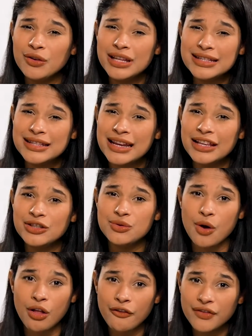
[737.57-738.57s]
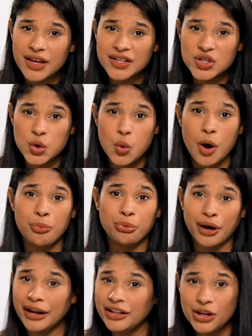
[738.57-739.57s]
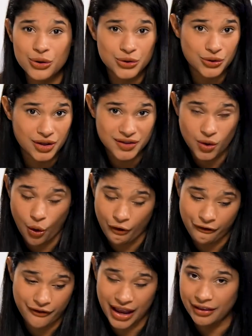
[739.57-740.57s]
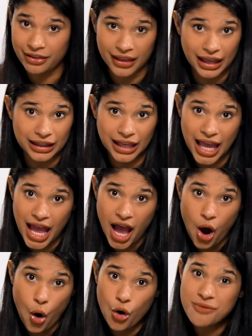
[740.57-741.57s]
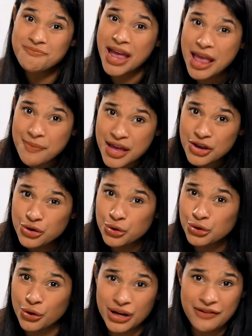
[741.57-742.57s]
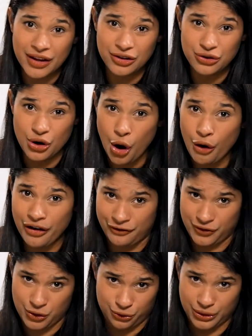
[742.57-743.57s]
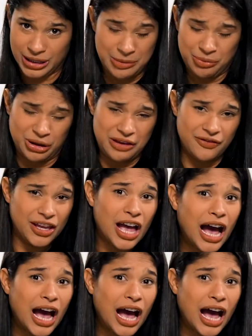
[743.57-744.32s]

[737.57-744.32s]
you listening to all of this who are brand new to this whole faith thing, or maybe you don't even know if you really believe in